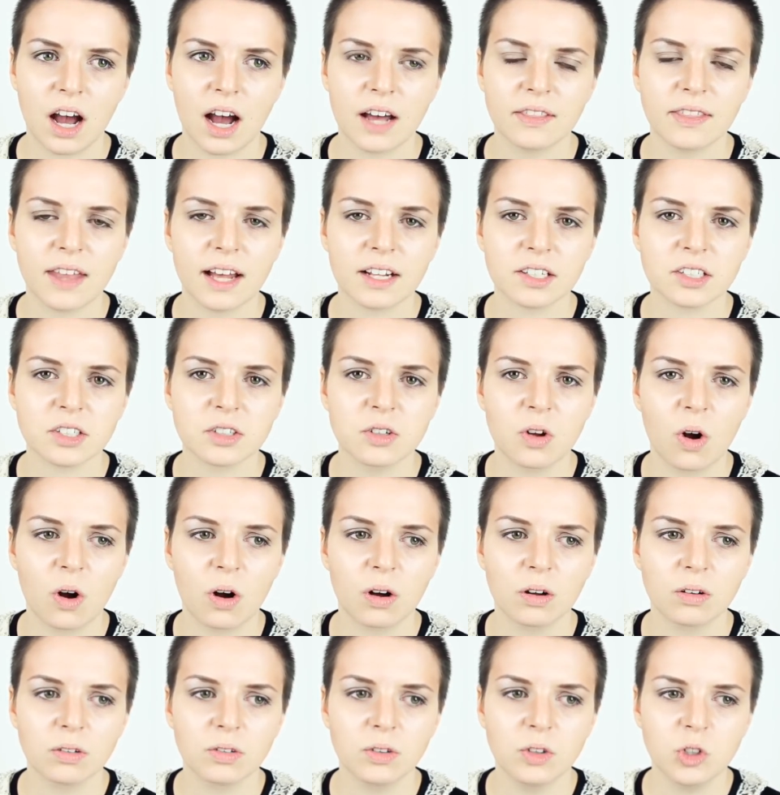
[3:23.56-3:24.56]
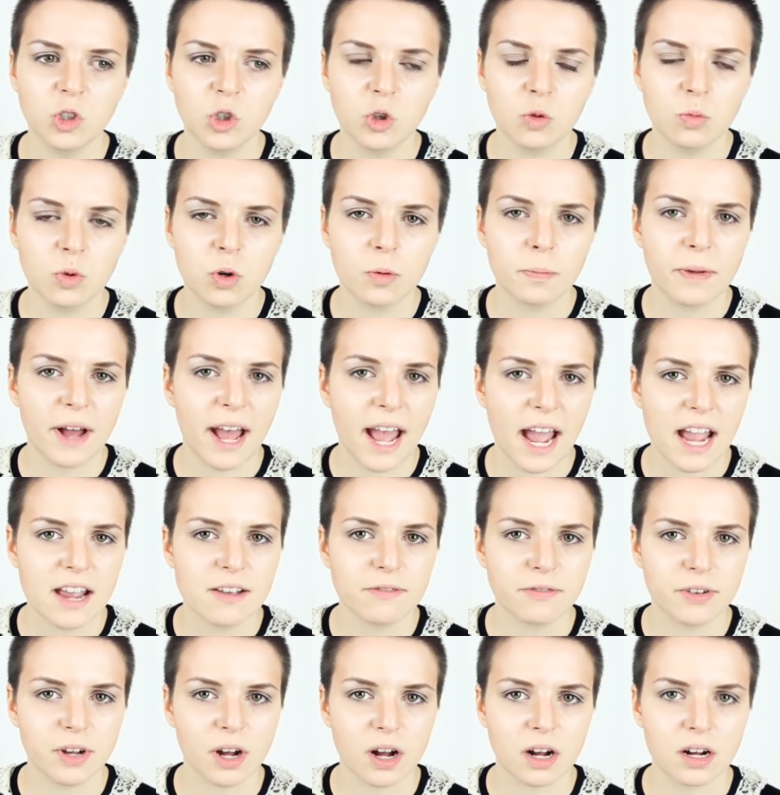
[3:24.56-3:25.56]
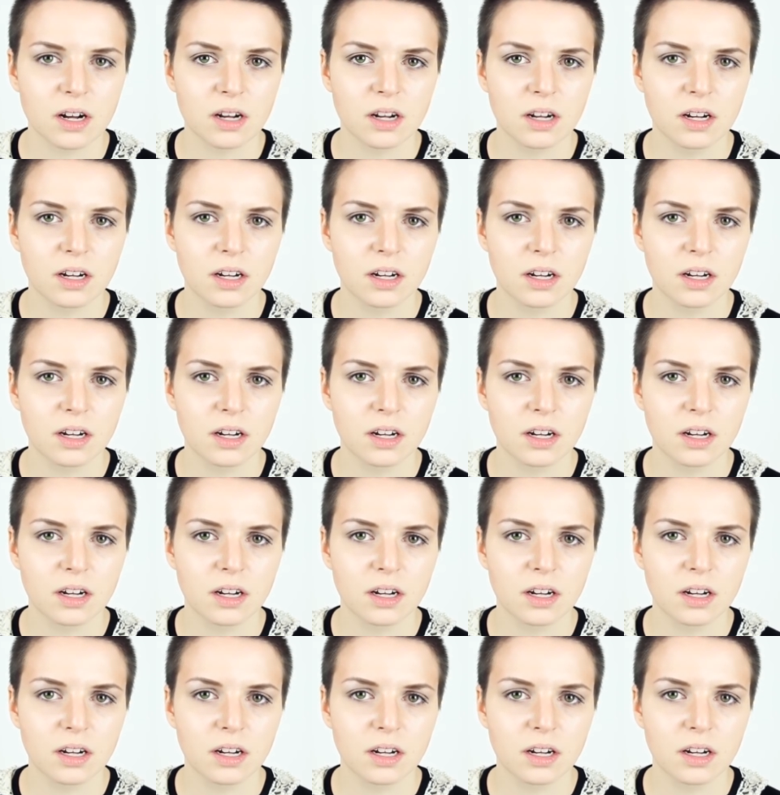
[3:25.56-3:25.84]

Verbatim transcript: And that's not normal behaviour.